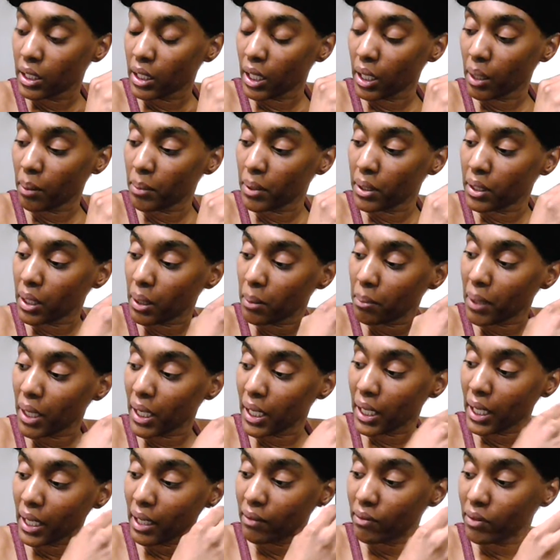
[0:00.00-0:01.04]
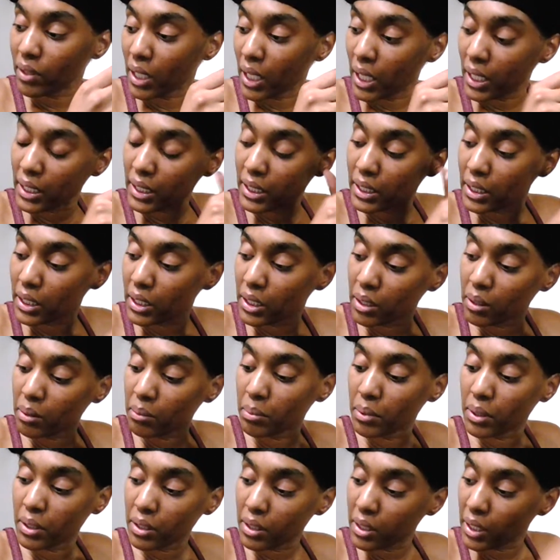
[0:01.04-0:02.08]
I mean, they might have an idea,
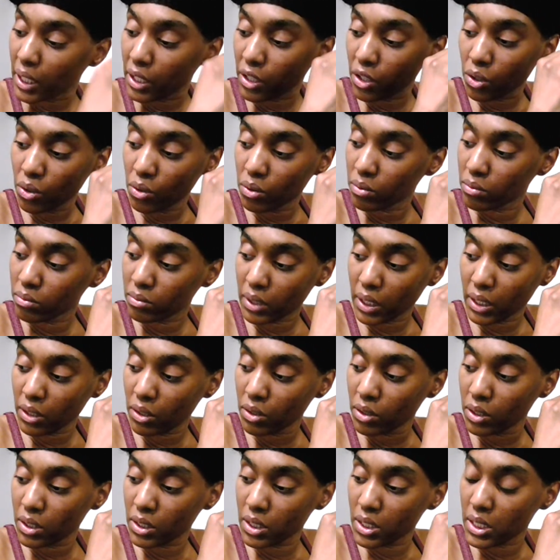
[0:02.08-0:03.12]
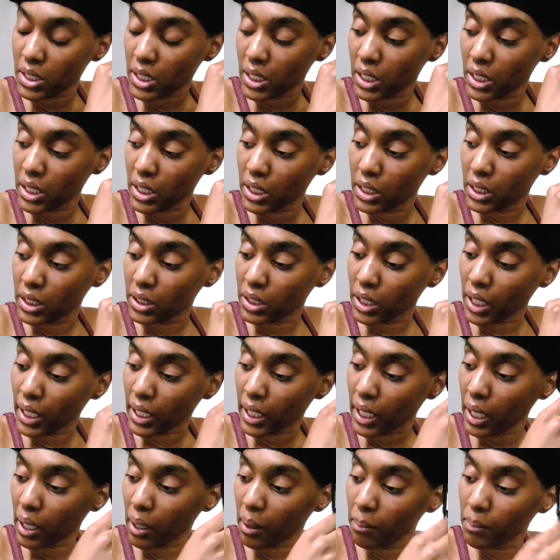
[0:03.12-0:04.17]
but they don't understand like
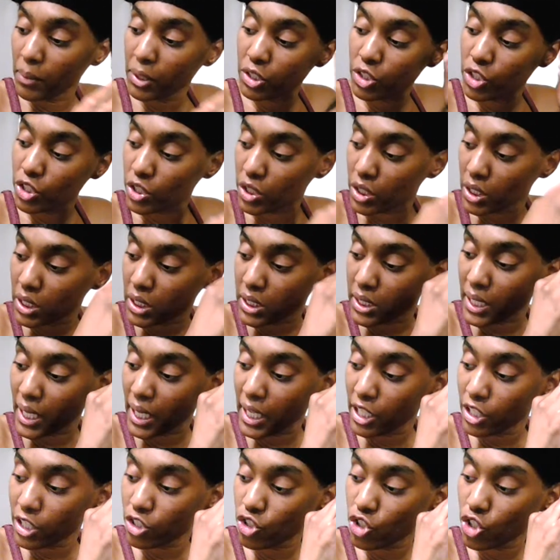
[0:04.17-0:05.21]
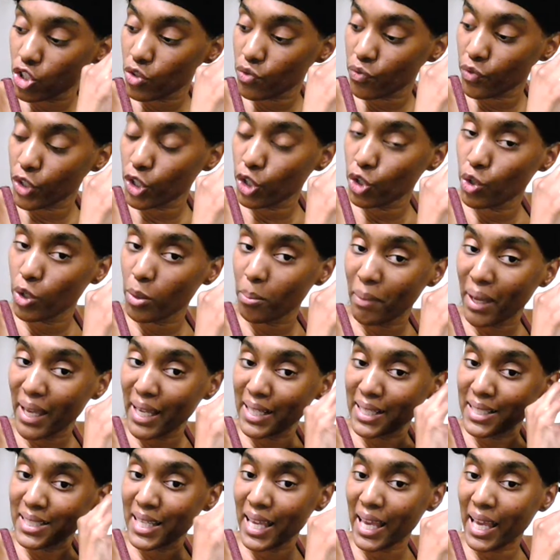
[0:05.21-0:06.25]
how much it takes just for you to
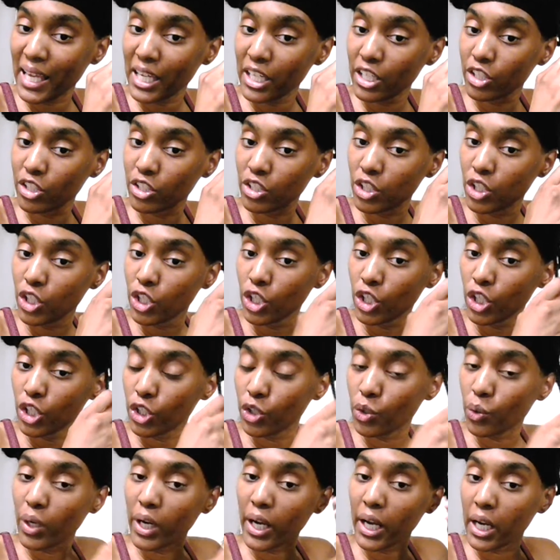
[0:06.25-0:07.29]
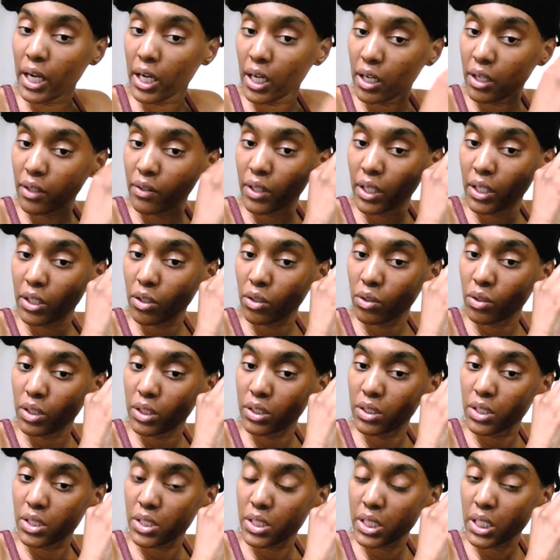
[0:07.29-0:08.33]
maintain your hair. They don't
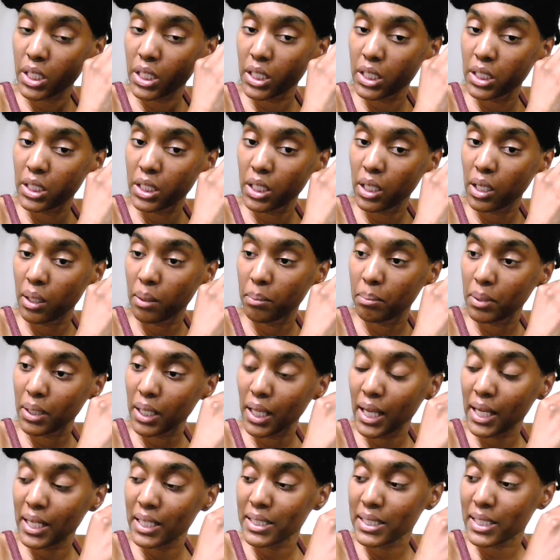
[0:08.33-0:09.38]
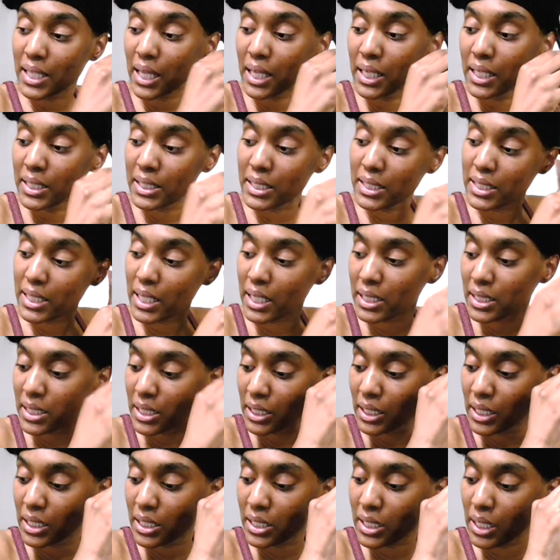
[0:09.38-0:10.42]
understand the applied science it takes
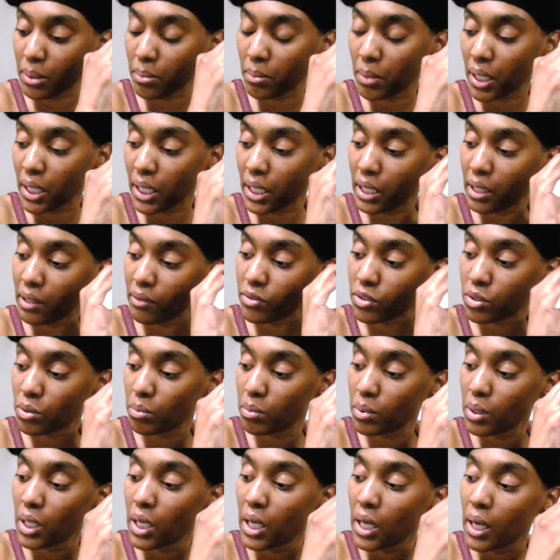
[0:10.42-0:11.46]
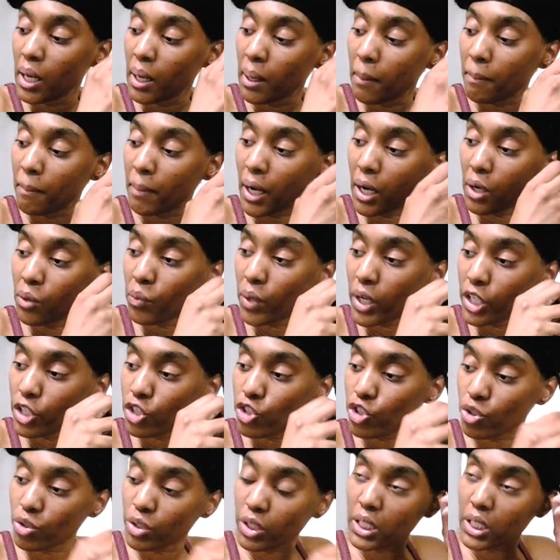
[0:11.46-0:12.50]
unless they might have some
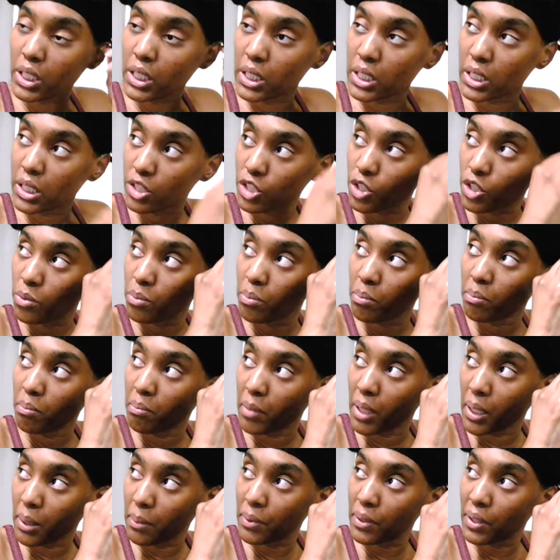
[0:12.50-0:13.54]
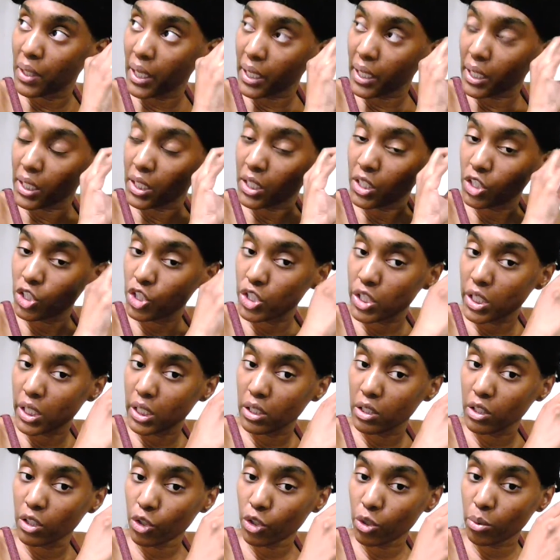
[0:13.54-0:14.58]
biracial kids. Maybe they can understand
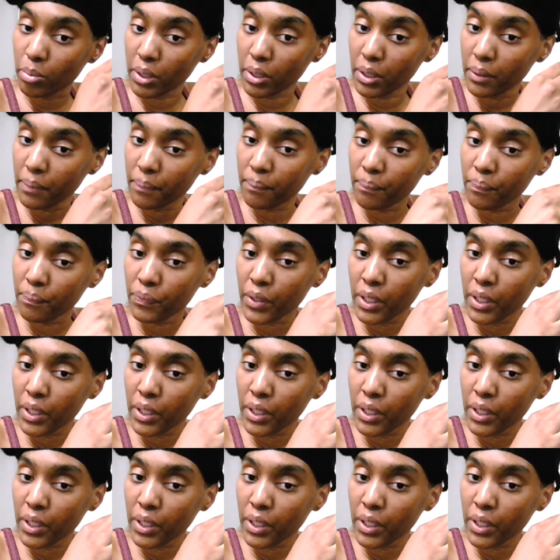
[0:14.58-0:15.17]
a little bit,